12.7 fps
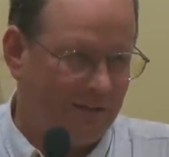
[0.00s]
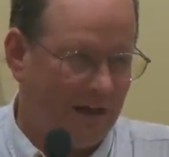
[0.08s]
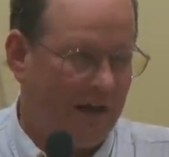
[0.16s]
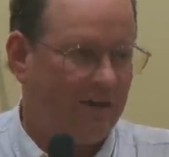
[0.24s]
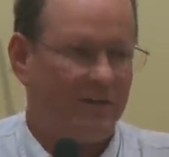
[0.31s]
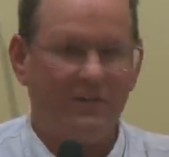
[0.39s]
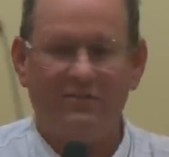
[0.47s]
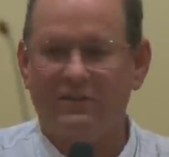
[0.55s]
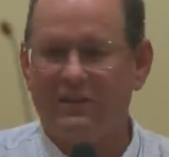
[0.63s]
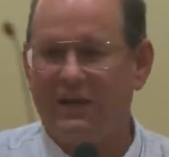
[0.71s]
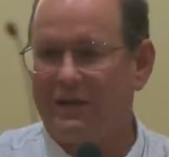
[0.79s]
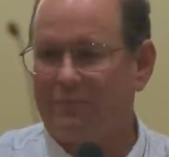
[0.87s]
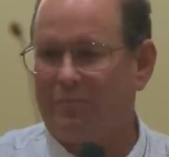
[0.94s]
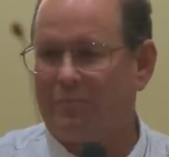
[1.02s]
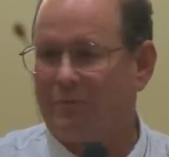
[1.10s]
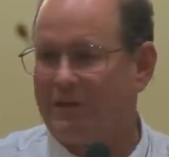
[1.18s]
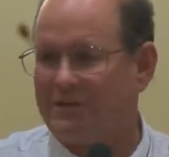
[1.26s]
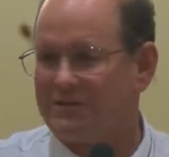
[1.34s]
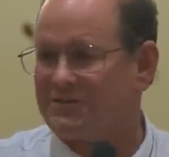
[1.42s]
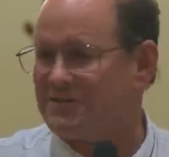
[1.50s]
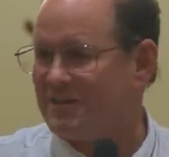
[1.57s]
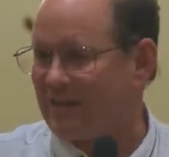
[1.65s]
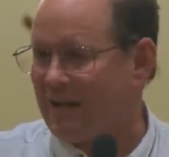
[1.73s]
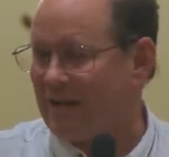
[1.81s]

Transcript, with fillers: I don't even like getting sick.